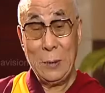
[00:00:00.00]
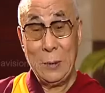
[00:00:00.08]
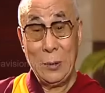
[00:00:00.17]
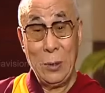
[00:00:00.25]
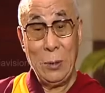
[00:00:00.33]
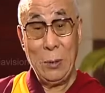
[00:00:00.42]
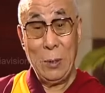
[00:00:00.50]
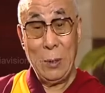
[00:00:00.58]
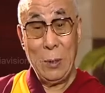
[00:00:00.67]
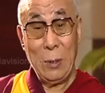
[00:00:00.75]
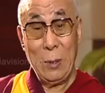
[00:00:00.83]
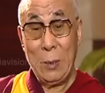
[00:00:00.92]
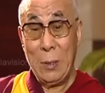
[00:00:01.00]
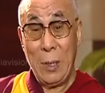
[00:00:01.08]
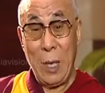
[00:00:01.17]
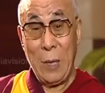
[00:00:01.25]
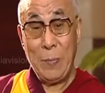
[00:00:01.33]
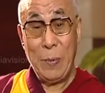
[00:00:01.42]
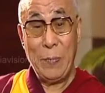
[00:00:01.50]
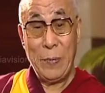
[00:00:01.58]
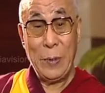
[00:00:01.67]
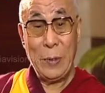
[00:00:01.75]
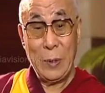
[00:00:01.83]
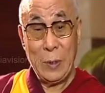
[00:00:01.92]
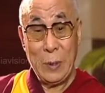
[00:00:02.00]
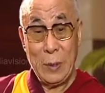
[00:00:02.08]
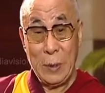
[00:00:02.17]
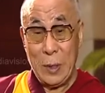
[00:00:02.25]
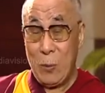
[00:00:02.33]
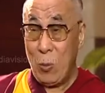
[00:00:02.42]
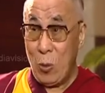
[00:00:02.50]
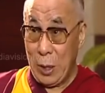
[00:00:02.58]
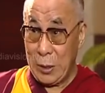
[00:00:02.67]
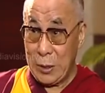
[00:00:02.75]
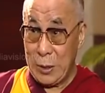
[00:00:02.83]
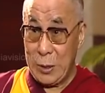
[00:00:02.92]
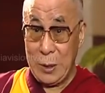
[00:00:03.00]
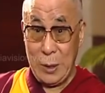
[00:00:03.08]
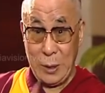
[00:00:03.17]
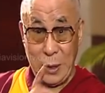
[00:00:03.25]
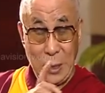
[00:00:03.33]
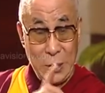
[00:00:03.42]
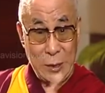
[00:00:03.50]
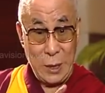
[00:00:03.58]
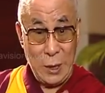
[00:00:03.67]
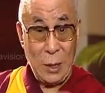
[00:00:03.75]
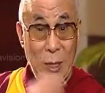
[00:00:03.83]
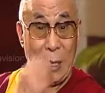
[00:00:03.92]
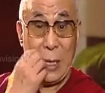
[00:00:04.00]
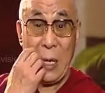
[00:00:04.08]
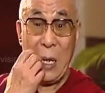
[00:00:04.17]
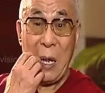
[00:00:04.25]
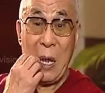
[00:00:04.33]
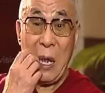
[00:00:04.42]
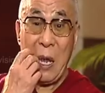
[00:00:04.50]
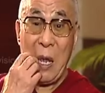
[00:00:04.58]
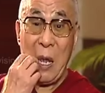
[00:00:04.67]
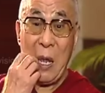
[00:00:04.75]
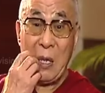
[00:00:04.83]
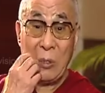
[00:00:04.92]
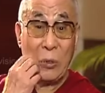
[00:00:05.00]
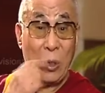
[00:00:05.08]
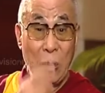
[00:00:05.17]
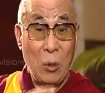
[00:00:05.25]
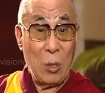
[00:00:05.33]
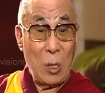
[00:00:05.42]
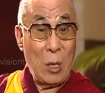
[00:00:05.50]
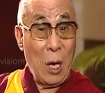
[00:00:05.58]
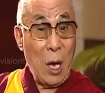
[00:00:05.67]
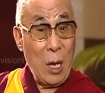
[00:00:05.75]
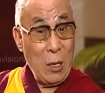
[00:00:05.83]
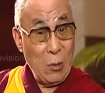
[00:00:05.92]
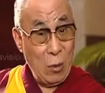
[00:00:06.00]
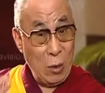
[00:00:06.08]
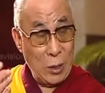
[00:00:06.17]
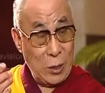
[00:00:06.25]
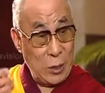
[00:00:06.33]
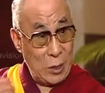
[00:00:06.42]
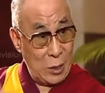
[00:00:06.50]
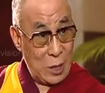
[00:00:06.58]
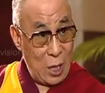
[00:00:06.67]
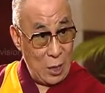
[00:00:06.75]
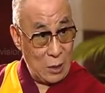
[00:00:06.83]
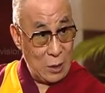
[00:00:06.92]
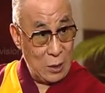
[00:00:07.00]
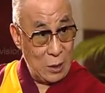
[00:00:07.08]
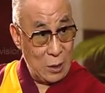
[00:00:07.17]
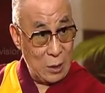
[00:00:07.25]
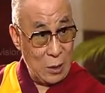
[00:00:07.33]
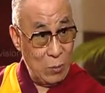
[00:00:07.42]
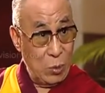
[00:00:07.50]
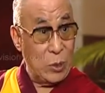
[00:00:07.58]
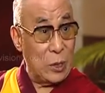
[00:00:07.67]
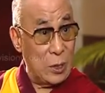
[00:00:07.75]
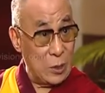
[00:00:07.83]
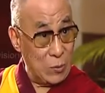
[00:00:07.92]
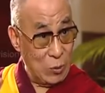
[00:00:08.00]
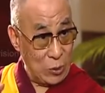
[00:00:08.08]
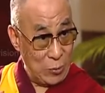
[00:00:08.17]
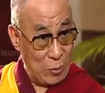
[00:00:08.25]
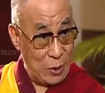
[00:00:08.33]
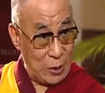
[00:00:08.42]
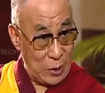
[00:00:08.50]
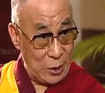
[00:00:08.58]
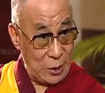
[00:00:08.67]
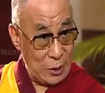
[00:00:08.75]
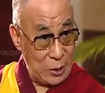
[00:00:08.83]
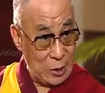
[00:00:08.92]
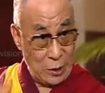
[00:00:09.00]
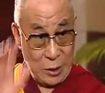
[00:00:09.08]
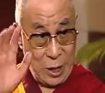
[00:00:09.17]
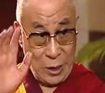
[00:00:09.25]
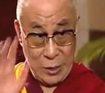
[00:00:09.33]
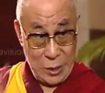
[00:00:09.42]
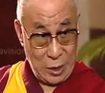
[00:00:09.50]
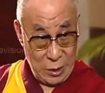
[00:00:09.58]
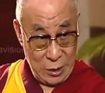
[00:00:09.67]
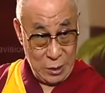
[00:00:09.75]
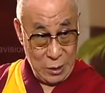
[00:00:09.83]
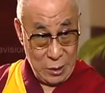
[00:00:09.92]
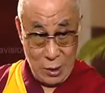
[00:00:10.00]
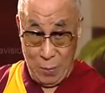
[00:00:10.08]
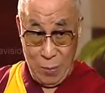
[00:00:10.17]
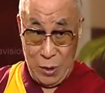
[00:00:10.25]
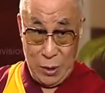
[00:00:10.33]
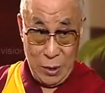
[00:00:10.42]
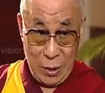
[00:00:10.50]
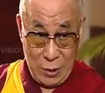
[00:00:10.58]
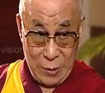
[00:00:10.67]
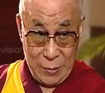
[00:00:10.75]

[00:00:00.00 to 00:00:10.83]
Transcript: So I prefer keep quiet. Then secondly, so I already retired political responsibility since last year, completely.